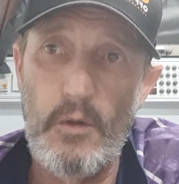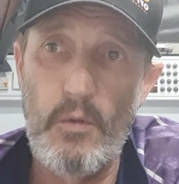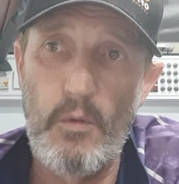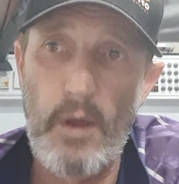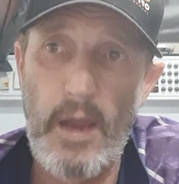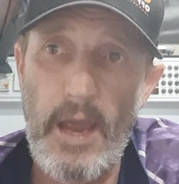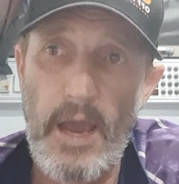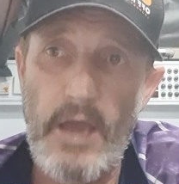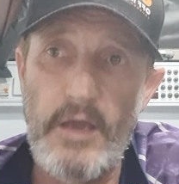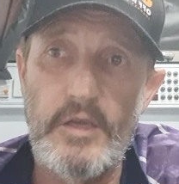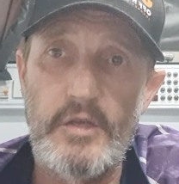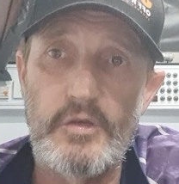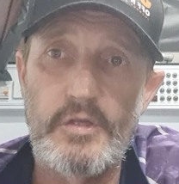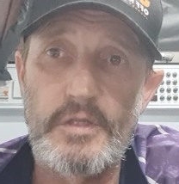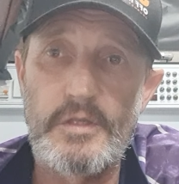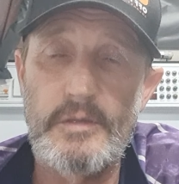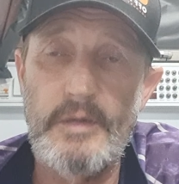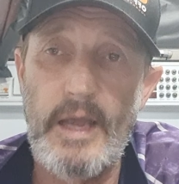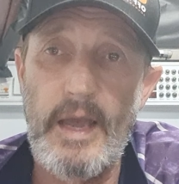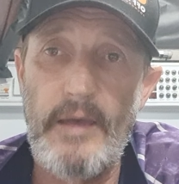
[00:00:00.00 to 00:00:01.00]

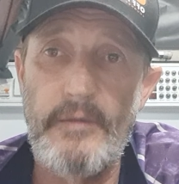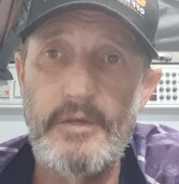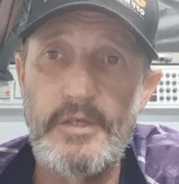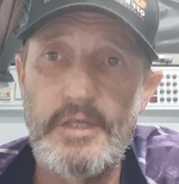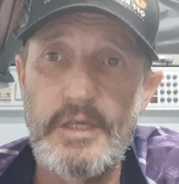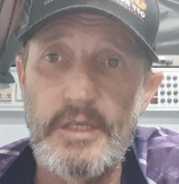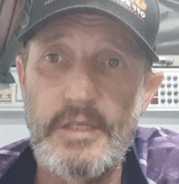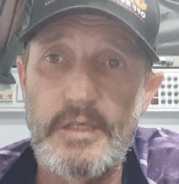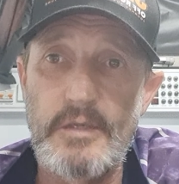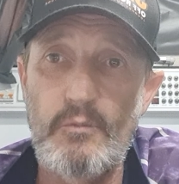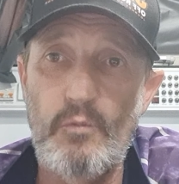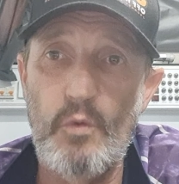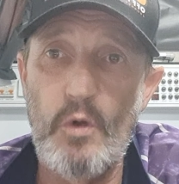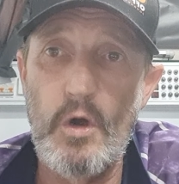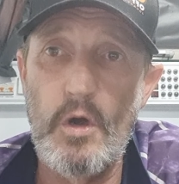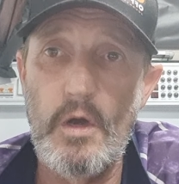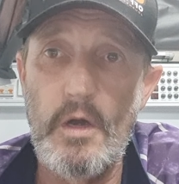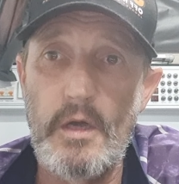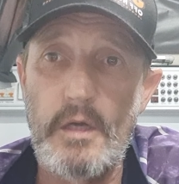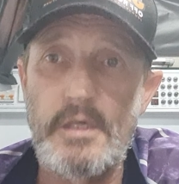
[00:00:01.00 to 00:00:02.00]
how the system
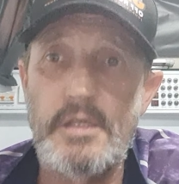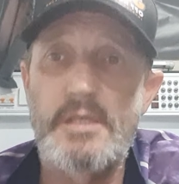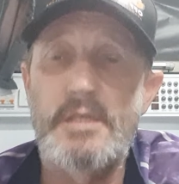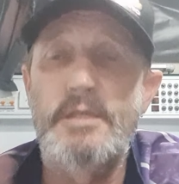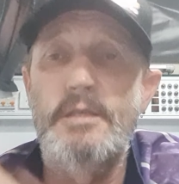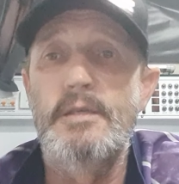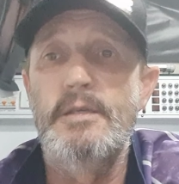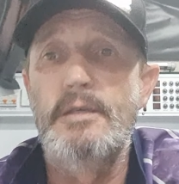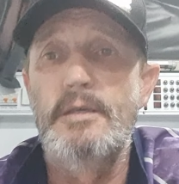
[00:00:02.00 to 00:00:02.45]
works,